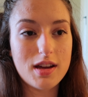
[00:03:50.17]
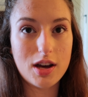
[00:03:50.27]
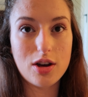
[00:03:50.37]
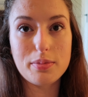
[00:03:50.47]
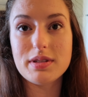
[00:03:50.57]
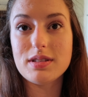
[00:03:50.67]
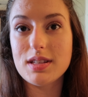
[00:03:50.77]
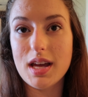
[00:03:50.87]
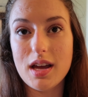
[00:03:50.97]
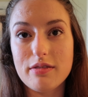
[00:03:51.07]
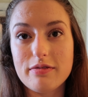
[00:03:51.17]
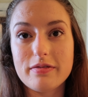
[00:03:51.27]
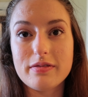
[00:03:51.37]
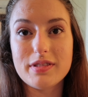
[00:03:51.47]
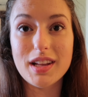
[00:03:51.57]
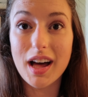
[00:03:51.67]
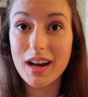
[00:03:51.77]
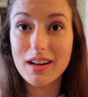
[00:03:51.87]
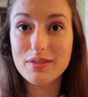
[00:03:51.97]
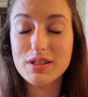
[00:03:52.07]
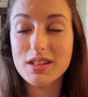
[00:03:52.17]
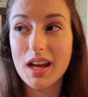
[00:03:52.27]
helped save lives